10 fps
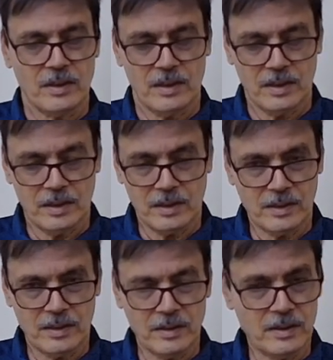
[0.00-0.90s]
uh,
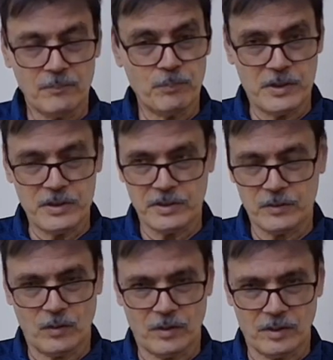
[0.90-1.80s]
in, the, in pages
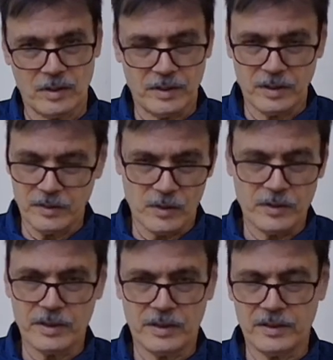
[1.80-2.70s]
or in a,
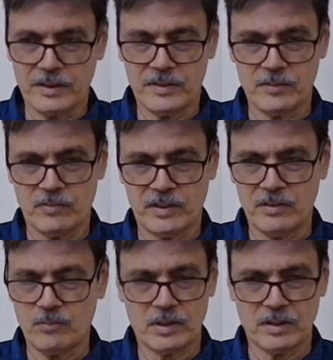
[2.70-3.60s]
theoretically there is a freedom,
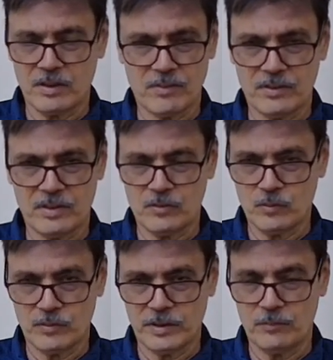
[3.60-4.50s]
but otherwise there is no
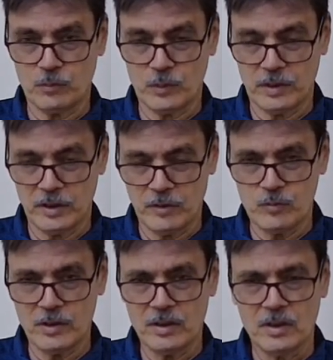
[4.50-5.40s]
freedom to an
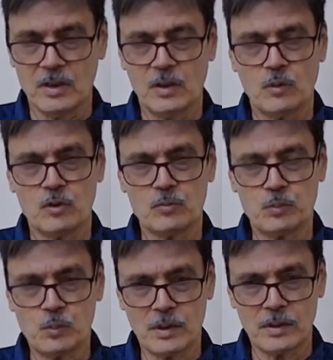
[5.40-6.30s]
individual who is
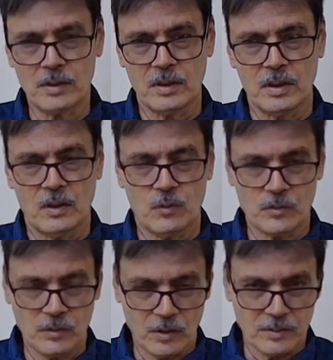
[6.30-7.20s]
poor, who
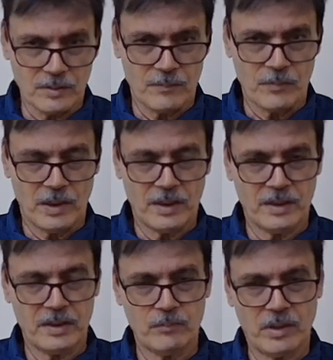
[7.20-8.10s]
is not
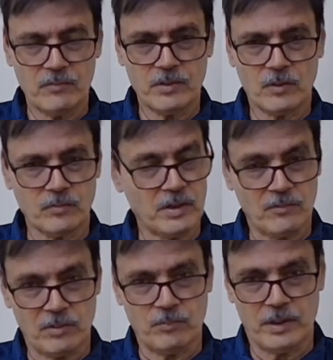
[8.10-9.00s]
getting benefit of the
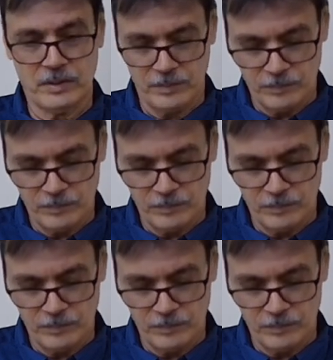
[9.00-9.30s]
development.